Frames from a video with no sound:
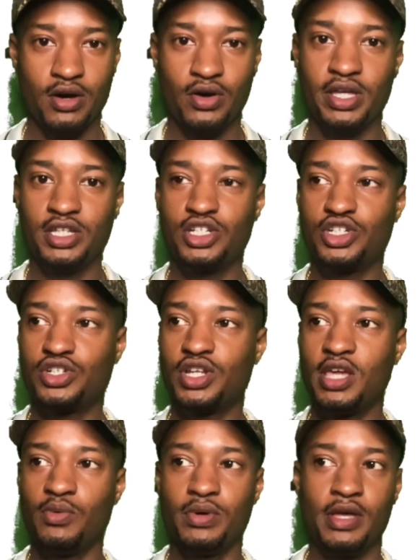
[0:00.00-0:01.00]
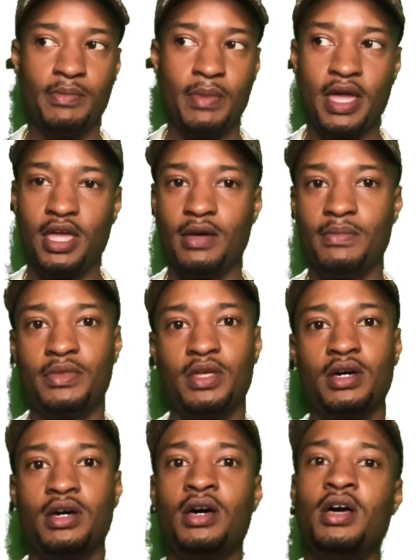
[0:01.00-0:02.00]
It he it made him
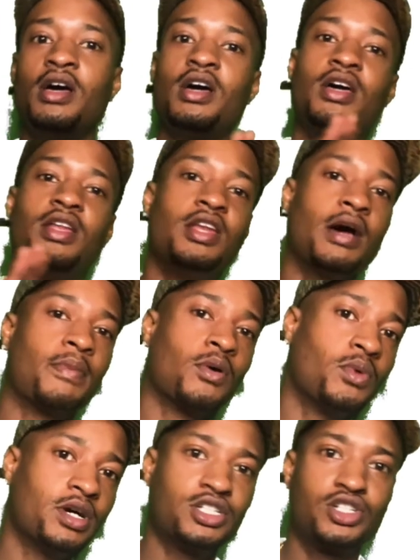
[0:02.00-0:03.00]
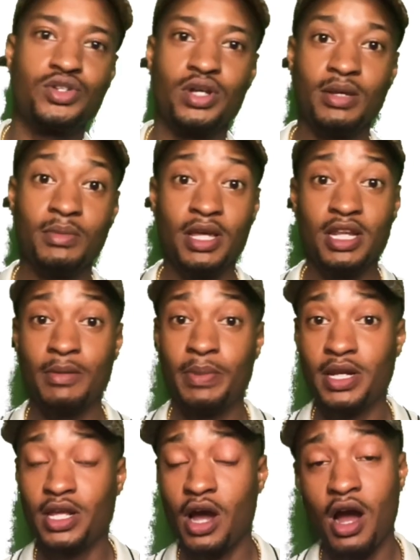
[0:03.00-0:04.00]
the number one streamed
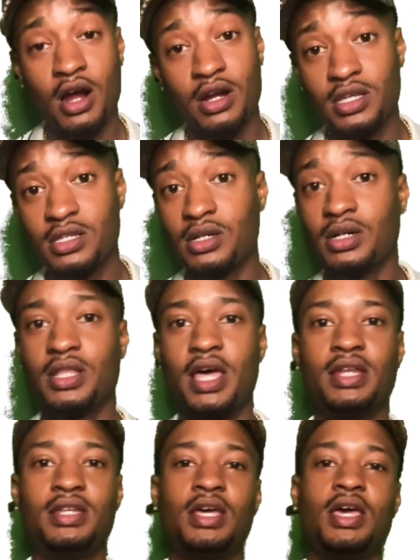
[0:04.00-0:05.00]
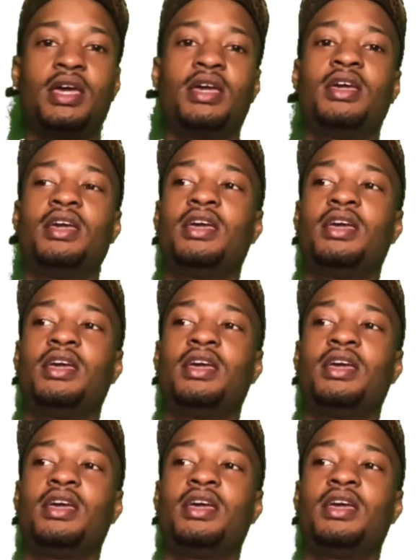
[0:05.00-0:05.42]
independent artist on that day.